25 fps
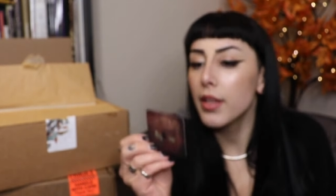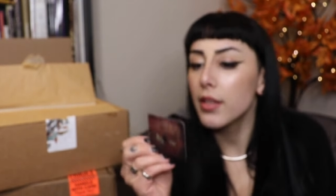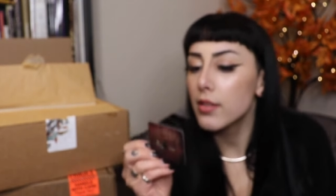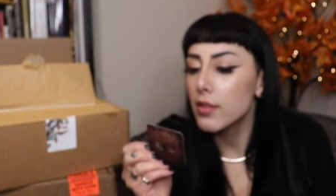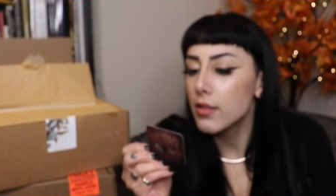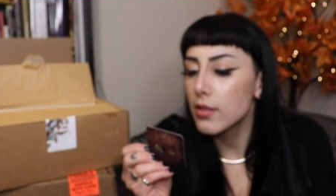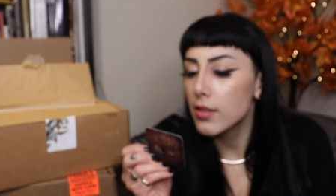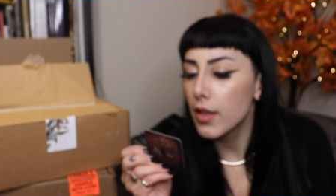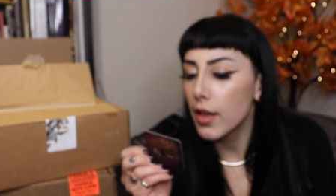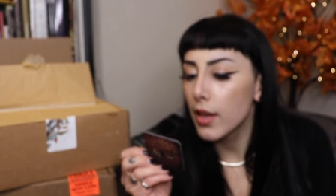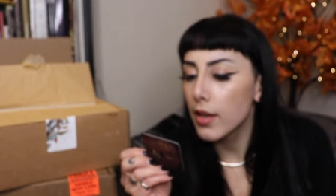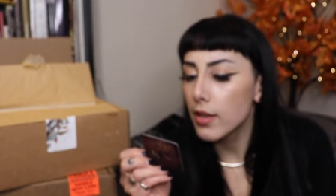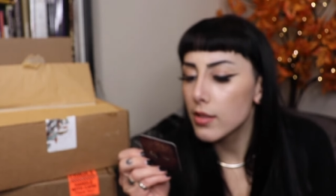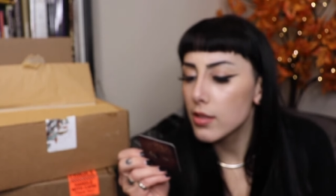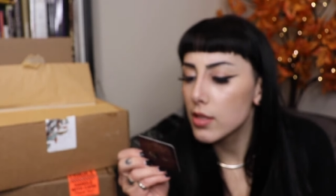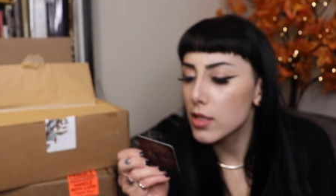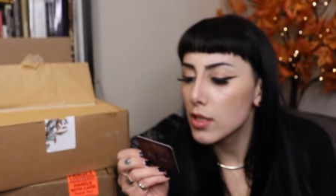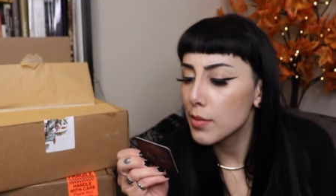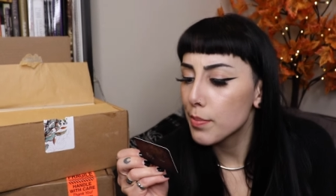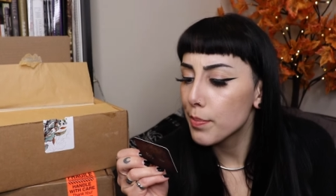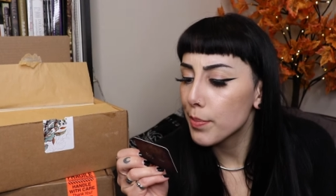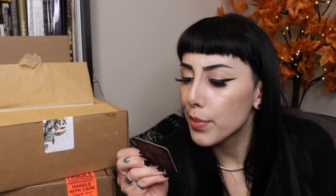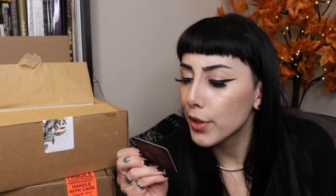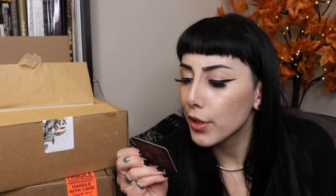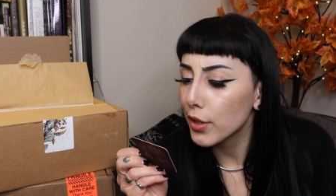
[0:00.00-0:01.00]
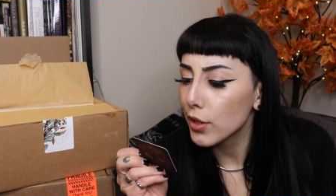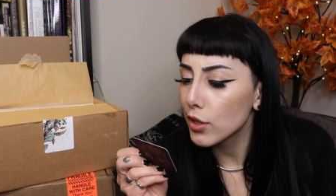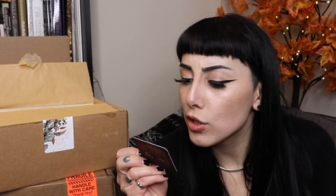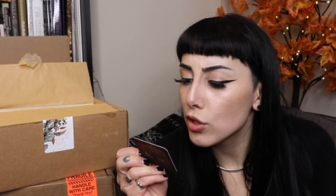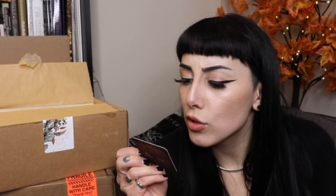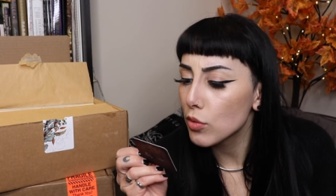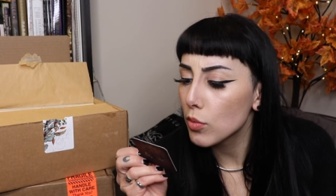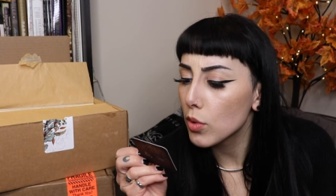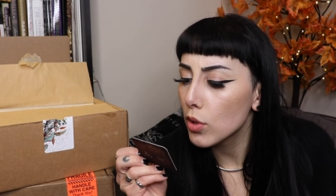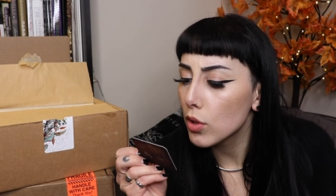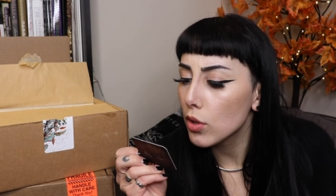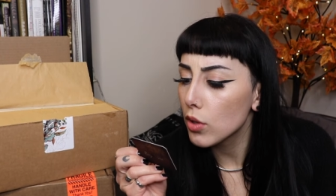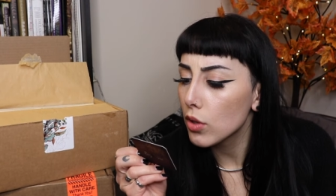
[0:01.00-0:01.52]
It says
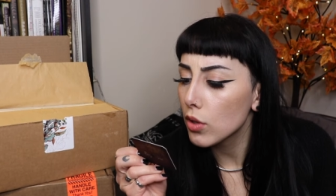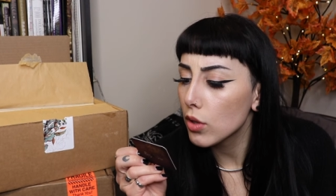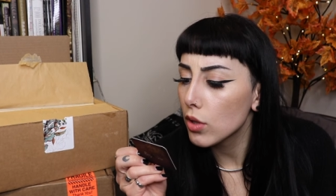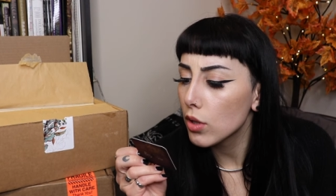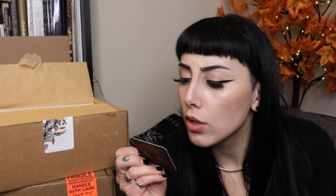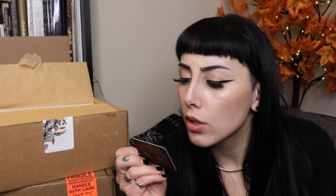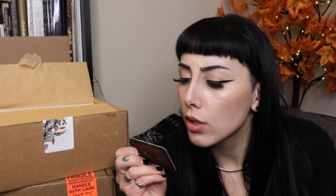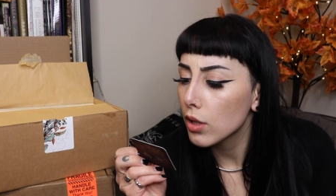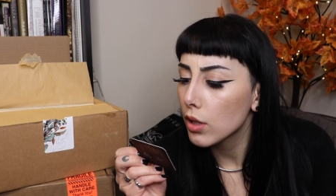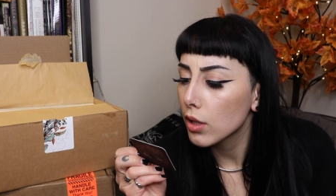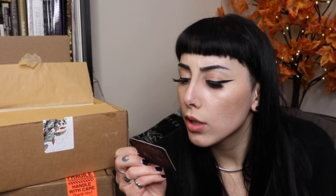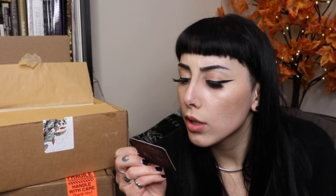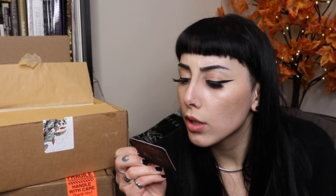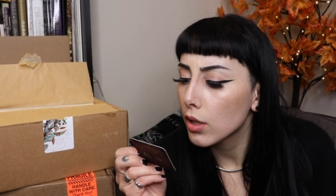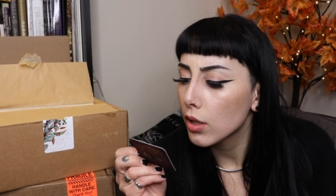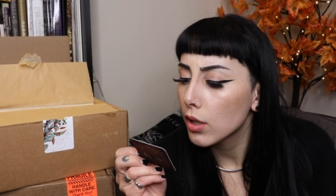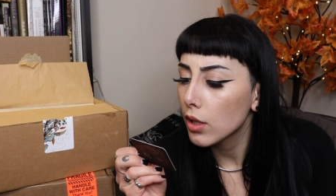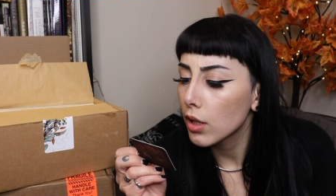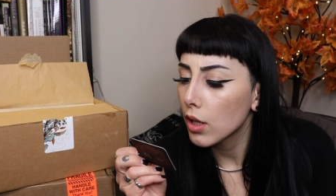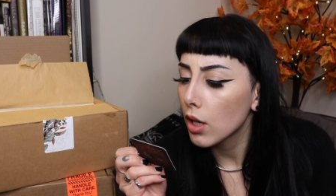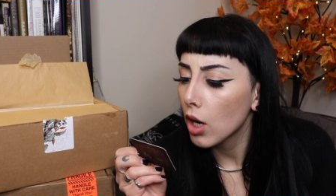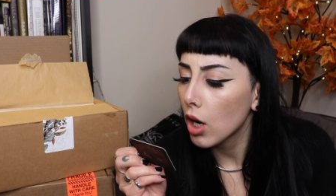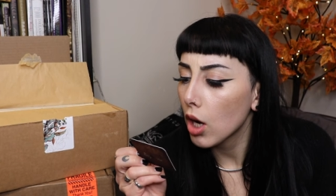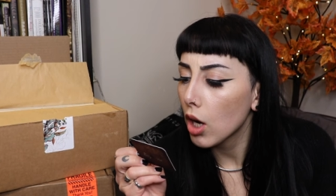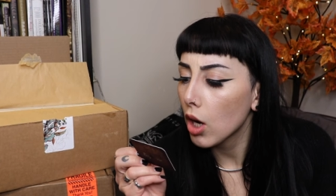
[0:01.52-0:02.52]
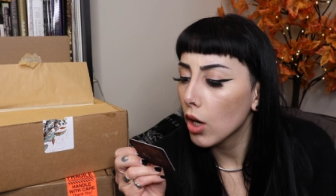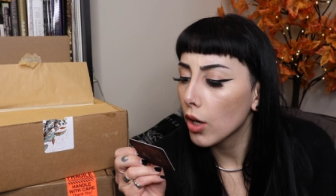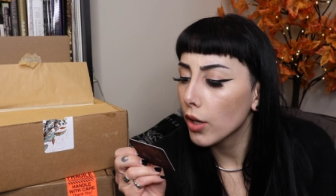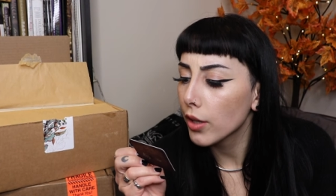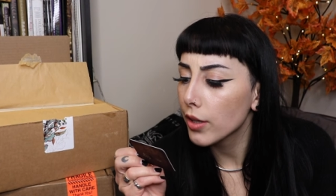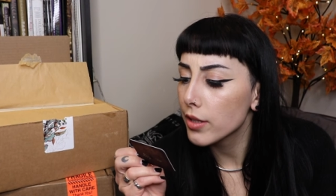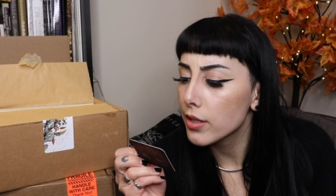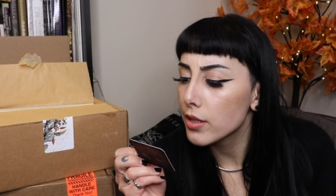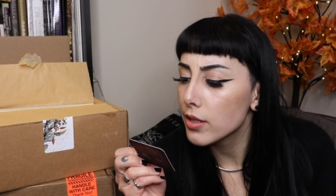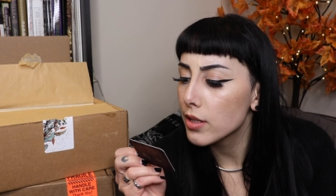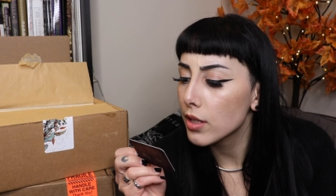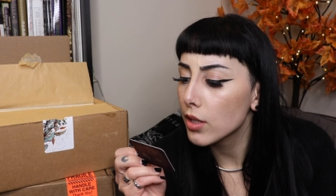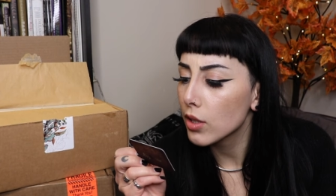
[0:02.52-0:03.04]
spiritual
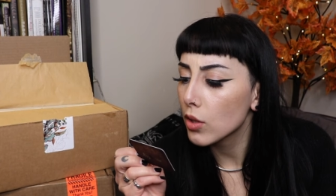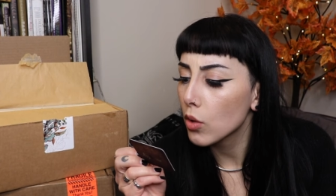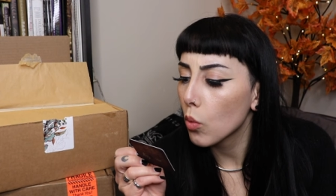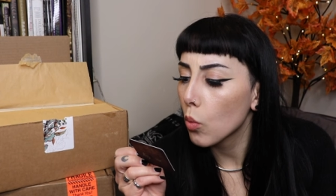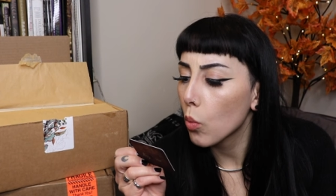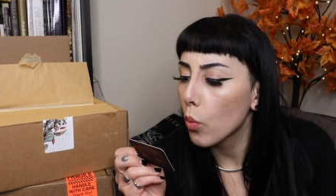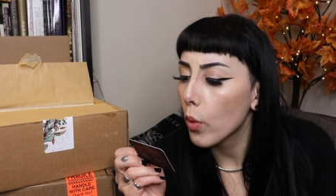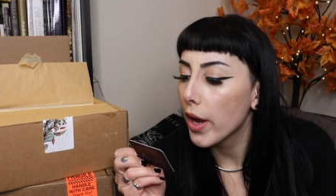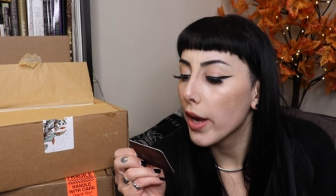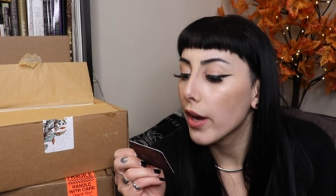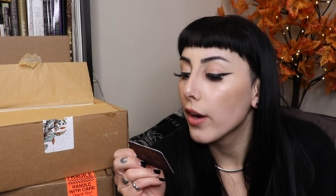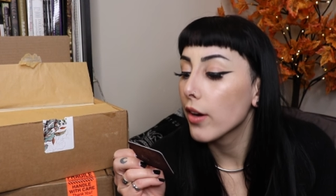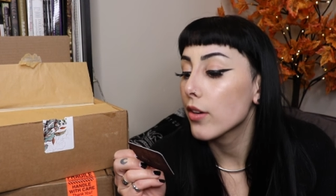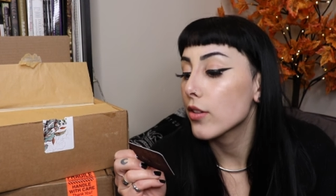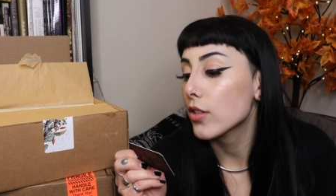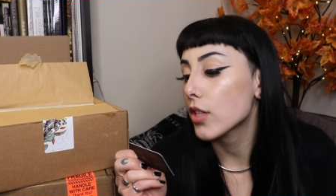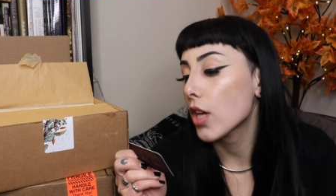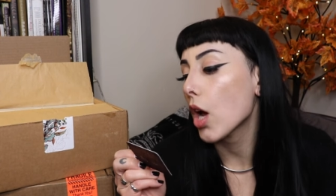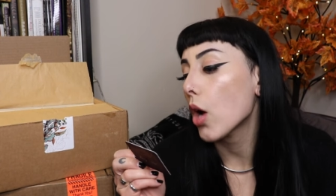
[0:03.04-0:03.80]
artisan wares.